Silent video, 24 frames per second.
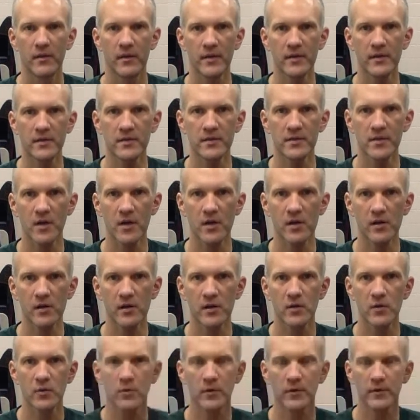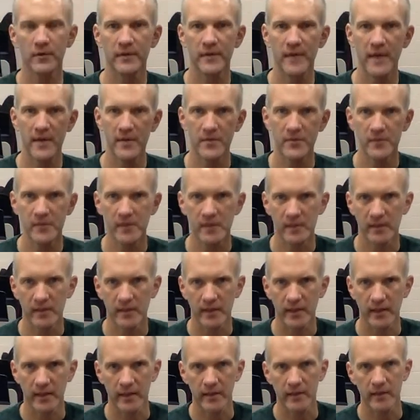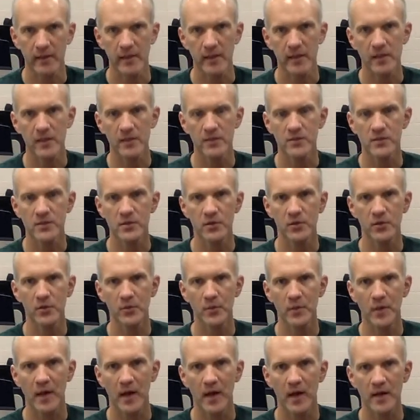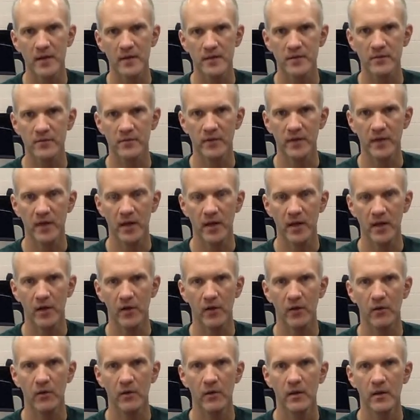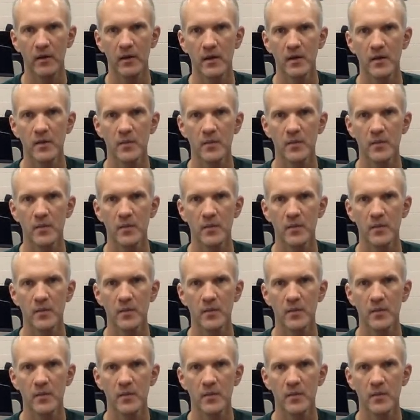This song you will definitely need to pause the video,